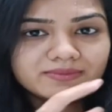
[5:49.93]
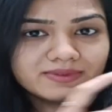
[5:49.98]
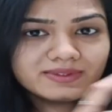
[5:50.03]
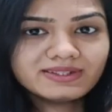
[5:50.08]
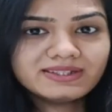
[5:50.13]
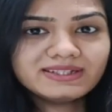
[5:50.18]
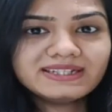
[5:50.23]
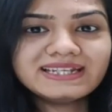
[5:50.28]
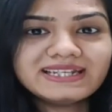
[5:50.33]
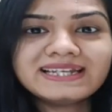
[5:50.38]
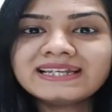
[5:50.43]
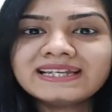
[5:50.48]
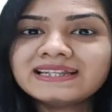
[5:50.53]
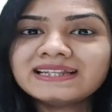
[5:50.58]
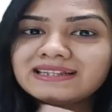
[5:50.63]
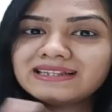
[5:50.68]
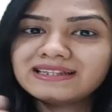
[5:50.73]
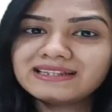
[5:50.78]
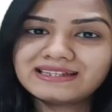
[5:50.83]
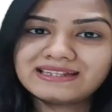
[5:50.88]
Il,
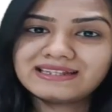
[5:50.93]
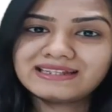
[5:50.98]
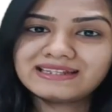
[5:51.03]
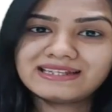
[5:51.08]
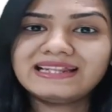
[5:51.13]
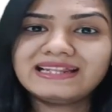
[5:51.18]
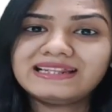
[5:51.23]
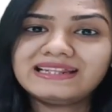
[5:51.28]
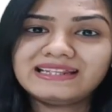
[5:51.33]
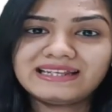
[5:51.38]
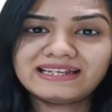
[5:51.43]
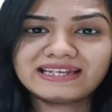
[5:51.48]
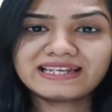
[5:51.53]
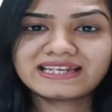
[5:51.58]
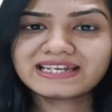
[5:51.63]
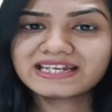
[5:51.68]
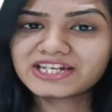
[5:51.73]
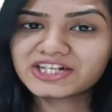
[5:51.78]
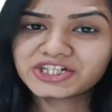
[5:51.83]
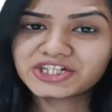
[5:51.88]
elle, he,
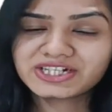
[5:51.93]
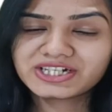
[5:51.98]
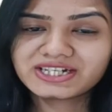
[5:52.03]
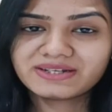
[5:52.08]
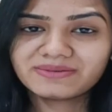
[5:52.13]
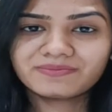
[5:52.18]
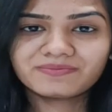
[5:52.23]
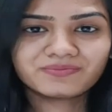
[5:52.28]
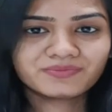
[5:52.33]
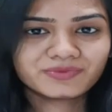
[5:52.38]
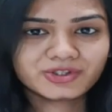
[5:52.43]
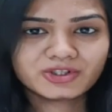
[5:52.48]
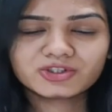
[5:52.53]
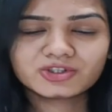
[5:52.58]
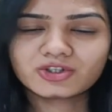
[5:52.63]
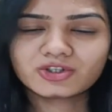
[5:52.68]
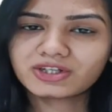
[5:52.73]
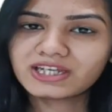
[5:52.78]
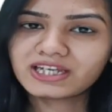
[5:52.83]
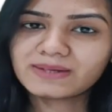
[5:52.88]
she, talking
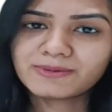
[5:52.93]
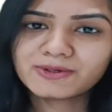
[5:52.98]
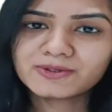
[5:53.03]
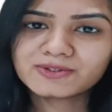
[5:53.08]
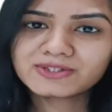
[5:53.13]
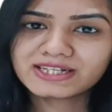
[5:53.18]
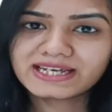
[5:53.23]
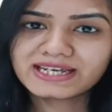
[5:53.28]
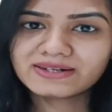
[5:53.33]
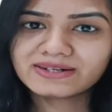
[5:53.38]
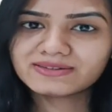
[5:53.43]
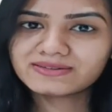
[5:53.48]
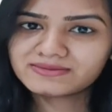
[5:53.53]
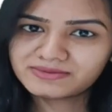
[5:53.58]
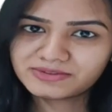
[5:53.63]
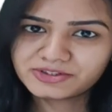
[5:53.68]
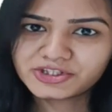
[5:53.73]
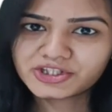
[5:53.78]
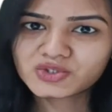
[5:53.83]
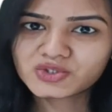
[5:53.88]
about again
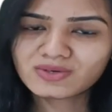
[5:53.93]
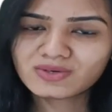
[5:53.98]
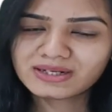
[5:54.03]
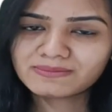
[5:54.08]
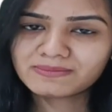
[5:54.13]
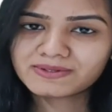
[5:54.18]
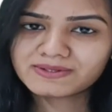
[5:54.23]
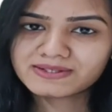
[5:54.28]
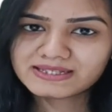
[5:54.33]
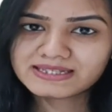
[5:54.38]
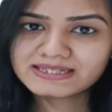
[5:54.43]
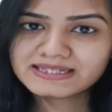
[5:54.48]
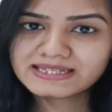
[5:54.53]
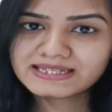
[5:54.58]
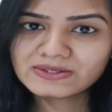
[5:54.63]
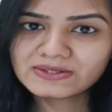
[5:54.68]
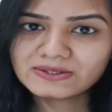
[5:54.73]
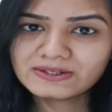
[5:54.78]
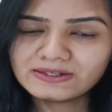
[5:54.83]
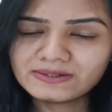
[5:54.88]
just one person,
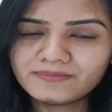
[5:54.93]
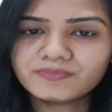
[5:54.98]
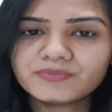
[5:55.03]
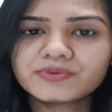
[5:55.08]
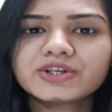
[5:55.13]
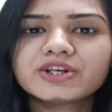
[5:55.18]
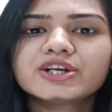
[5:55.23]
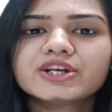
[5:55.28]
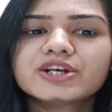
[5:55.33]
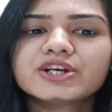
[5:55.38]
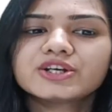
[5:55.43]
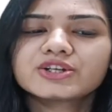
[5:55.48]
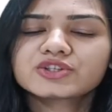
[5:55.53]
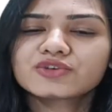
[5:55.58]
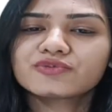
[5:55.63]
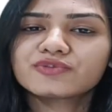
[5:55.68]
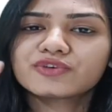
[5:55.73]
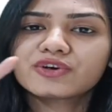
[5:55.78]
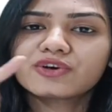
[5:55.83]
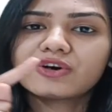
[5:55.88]
singular. So for
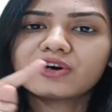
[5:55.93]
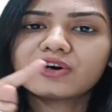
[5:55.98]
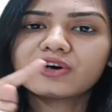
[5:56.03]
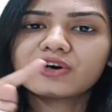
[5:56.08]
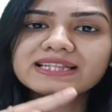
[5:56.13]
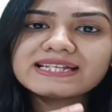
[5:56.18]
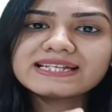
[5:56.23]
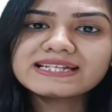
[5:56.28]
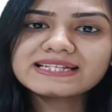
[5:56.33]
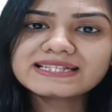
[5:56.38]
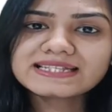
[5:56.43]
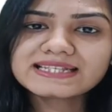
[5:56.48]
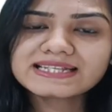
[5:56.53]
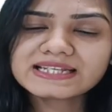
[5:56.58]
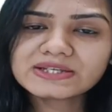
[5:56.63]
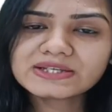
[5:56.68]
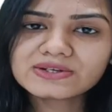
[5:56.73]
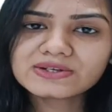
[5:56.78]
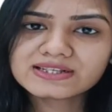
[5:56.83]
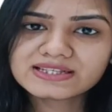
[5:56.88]
all these singular
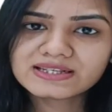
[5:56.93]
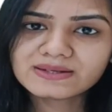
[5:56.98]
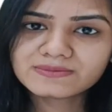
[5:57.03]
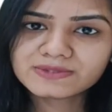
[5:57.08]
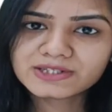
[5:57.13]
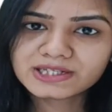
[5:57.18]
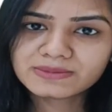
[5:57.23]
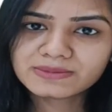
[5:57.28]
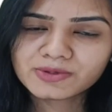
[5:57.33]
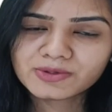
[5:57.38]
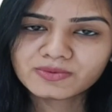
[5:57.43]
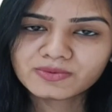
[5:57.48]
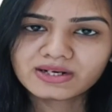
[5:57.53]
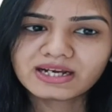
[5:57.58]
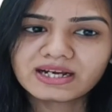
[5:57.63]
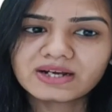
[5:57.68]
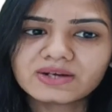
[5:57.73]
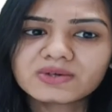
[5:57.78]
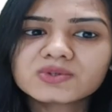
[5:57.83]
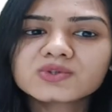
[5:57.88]
subject
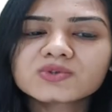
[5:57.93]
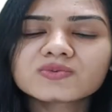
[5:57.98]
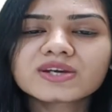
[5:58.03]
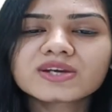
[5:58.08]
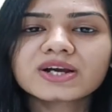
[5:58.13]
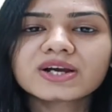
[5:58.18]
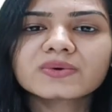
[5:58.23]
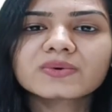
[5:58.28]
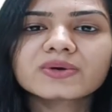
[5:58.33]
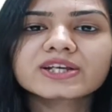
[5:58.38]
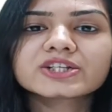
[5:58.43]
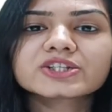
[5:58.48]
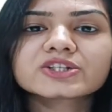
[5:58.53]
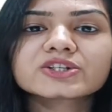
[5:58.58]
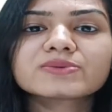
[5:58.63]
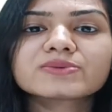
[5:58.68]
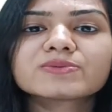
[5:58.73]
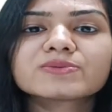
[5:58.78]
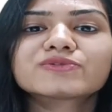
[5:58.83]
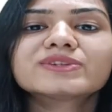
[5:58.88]
pronouns, we are going to remove
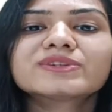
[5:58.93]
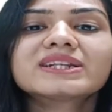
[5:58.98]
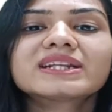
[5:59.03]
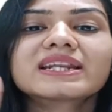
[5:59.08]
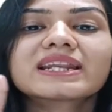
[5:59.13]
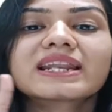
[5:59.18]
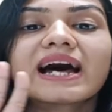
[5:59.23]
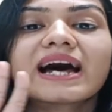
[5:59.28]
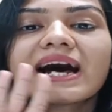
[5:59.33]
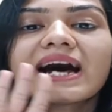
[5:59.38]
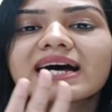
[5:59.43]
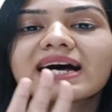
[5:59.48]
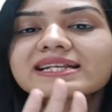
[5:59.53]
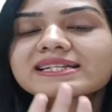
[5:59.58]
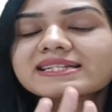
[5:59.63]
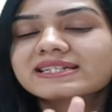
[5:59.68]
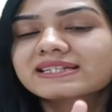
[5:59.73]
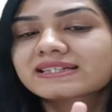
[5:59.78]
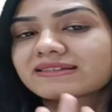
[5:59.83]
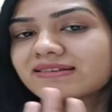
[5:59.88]
the last
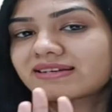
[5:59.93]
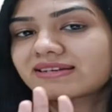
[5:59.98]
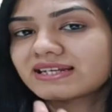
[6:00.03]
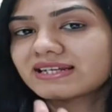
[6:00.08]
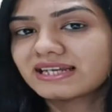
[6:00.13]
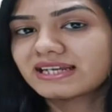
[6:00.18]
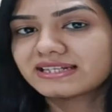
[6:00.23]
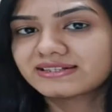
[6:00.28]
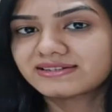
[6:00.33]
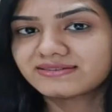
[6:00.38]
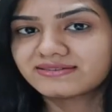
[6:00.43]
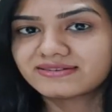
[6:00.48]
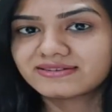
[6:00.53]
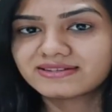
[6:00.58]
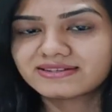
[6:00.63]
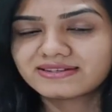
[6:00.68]
three letters.